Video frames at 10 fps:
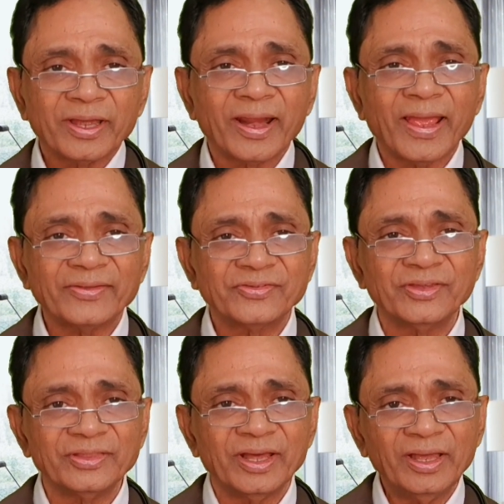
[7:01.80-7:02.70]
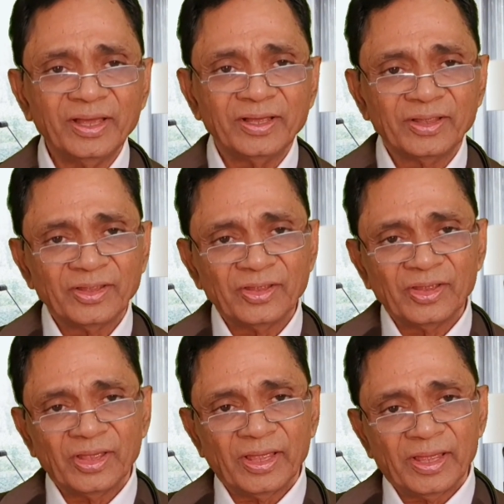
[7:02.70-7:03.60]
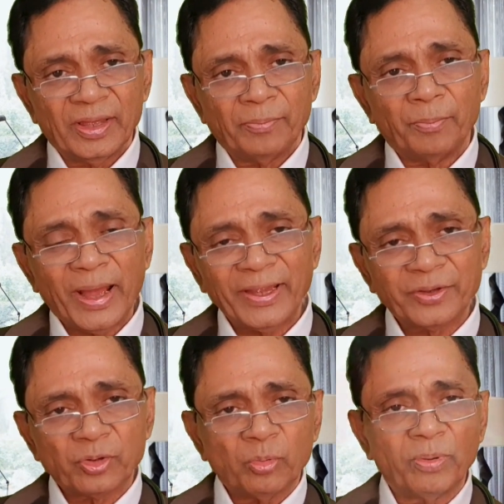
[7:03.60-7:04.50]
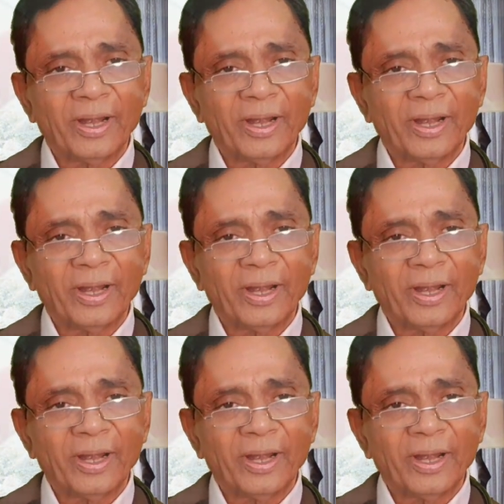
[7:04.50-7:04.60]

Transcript: cracks in the micro